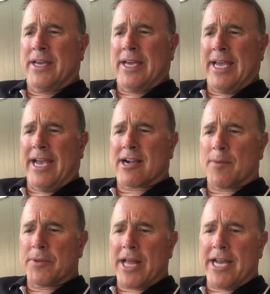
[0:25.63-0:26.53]
Hey, a
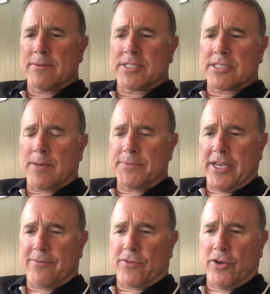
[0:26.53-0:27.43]
couple items as
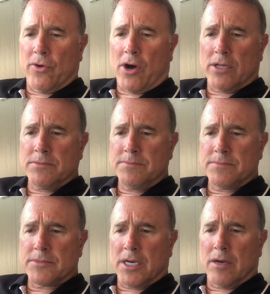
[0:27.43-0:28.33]
update for you all.
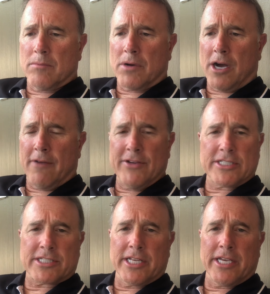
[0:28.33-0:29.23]

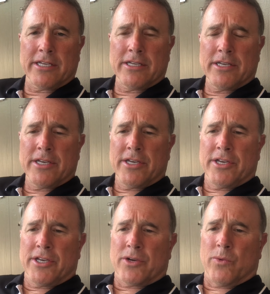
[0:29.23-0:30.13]
Obviously,
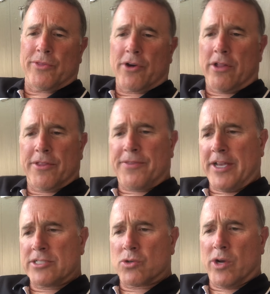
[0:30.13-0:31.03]
with all the
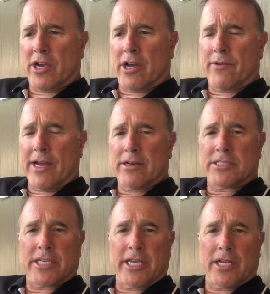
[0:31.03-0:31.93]
things going on around
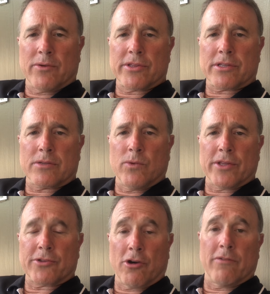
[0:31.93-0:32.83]
us again
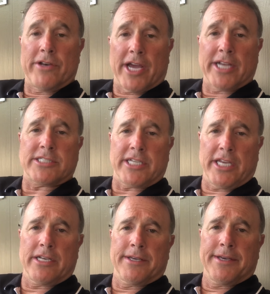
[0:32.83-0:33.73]
with COVID
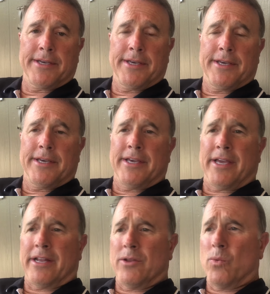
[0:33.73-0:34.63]
19
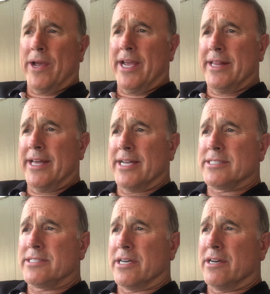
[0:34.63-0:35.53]
and the way
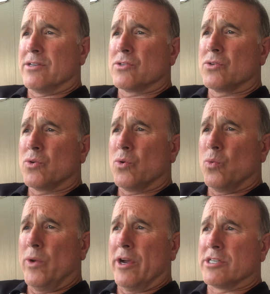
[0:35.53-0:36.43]
that
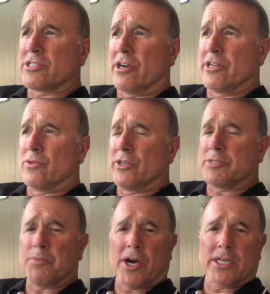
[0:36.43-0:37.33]
we are starting to
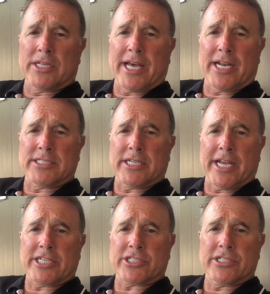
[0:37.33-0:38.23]
respond to that as a
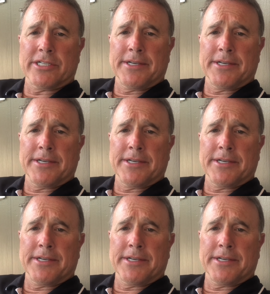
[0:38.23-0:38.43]
nation,